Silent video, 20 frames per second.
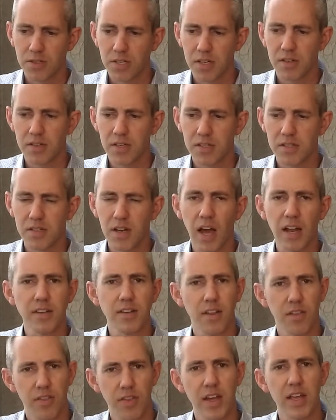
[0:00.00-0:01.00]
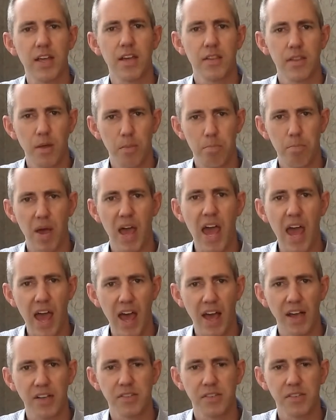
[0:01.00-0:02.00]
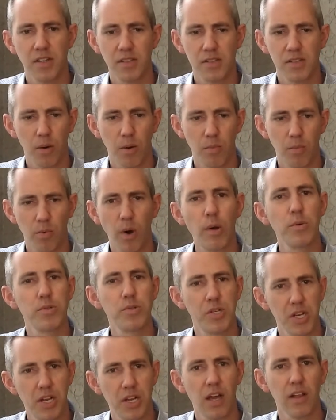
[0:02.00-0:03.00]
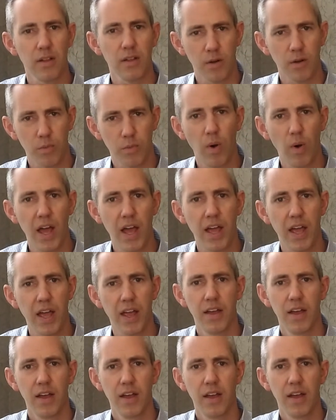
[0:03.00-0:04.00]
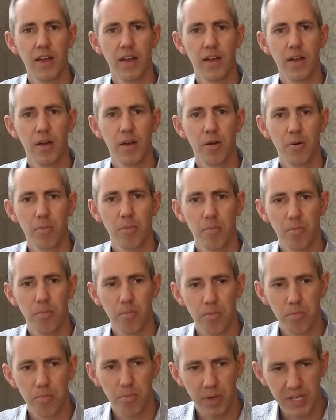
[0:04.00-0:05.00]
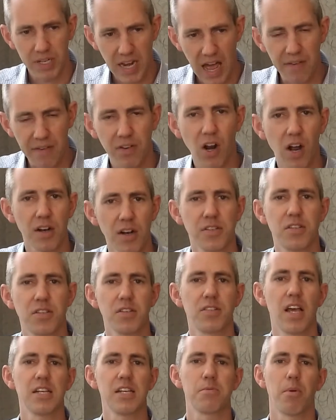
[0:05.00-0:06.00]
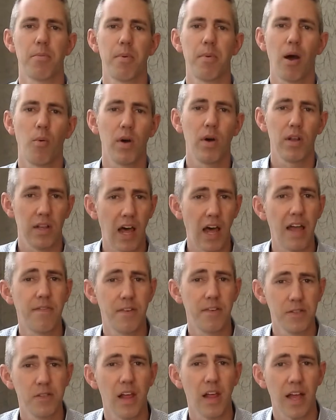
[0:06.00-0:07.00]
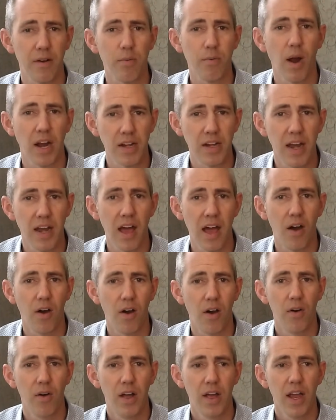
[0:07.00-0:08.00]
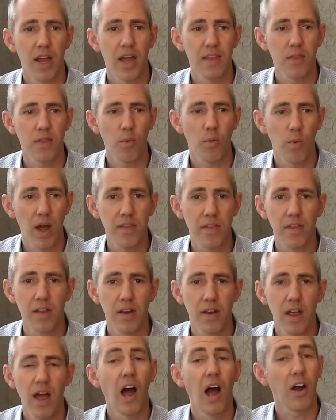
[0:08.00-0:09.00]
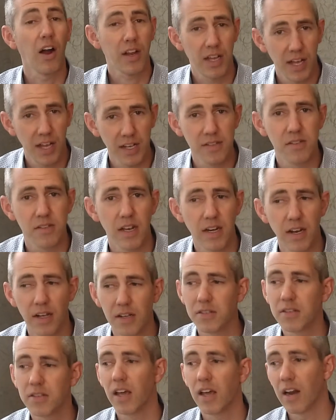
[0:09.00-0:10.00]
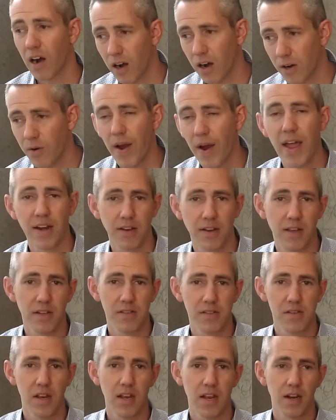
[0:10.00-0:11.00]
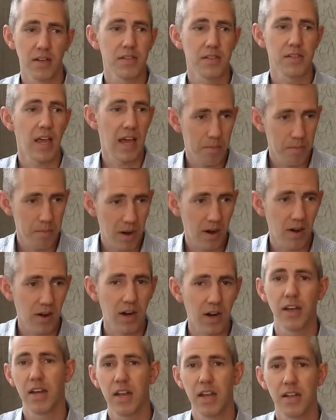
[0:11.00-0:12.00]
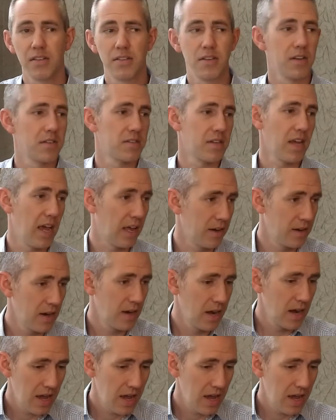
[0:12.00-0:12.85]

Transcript: just not to think of the past in some rosy-colored way, but to have an honest assessment about what life is like right now and the way that our kids need us and our grandkids need us and America needs us and